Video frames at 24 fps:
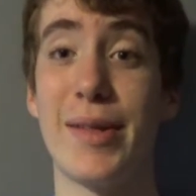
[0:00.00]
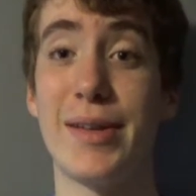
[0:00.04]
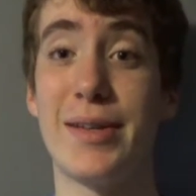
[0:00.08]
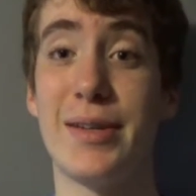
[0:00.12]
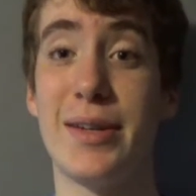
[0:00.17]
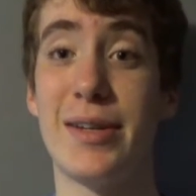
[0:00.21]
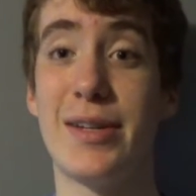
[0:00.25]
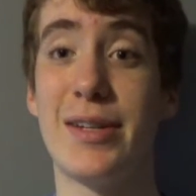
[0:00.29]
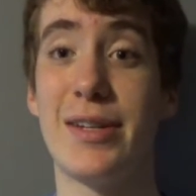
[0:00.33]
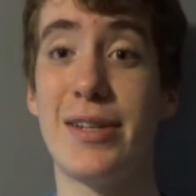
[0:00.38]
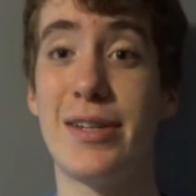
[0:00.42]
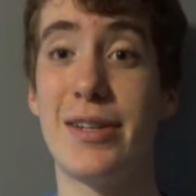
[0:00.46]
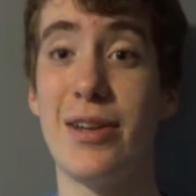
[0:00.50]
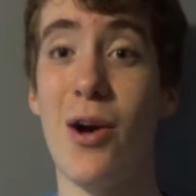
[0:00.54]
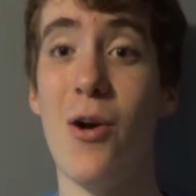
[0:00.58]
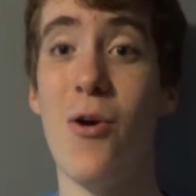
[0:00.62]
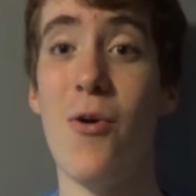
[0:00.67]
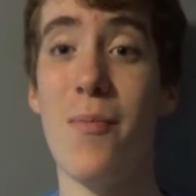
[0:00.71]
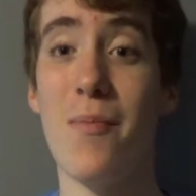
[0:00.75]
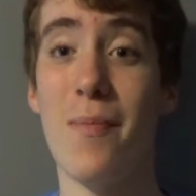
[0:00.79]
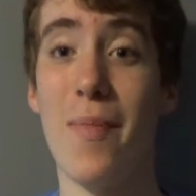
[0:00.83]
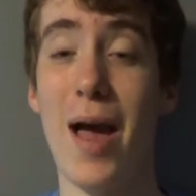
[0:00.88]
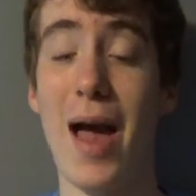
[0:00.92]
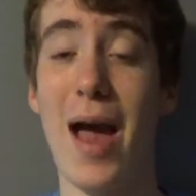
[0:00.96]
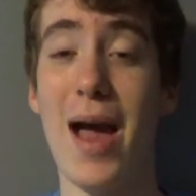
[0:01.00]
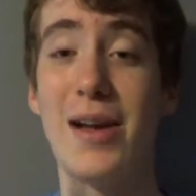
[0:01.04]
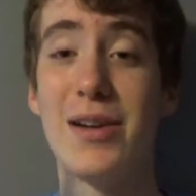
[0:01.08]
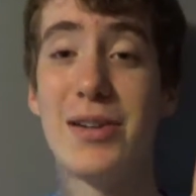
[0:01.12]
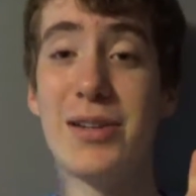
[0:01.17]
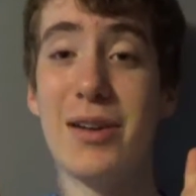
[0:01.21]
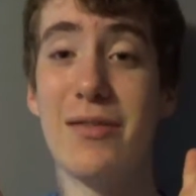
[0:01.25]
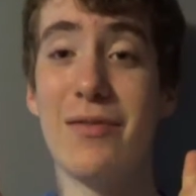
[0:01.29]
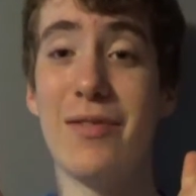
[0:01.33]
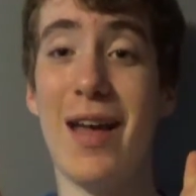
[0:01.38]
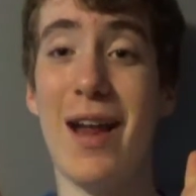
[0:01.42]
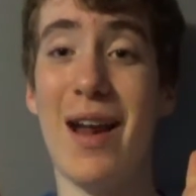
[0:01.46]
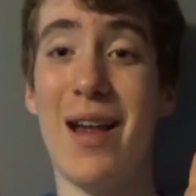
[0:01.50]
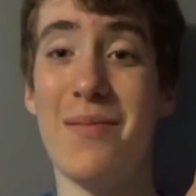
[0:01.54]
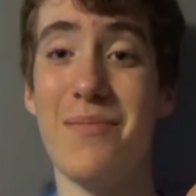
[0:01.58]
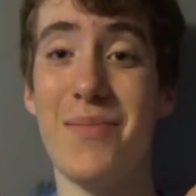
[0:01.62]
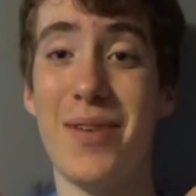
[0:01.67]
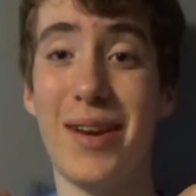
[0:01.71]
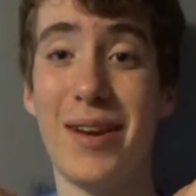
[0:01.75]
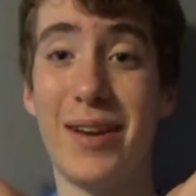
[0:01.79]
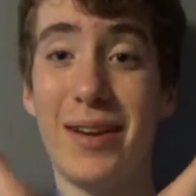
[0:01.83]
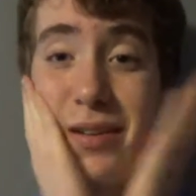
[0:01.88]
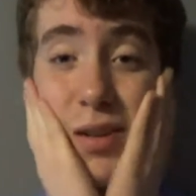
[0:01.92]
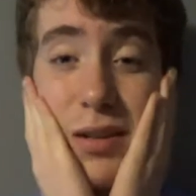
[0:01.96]
that's just so massive that, I
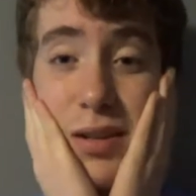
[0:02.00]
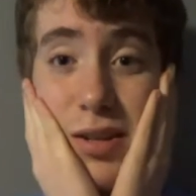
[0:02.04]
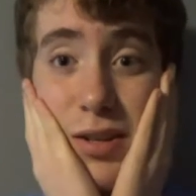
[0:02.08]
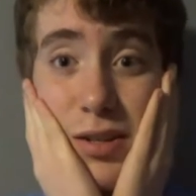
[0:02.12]
mean,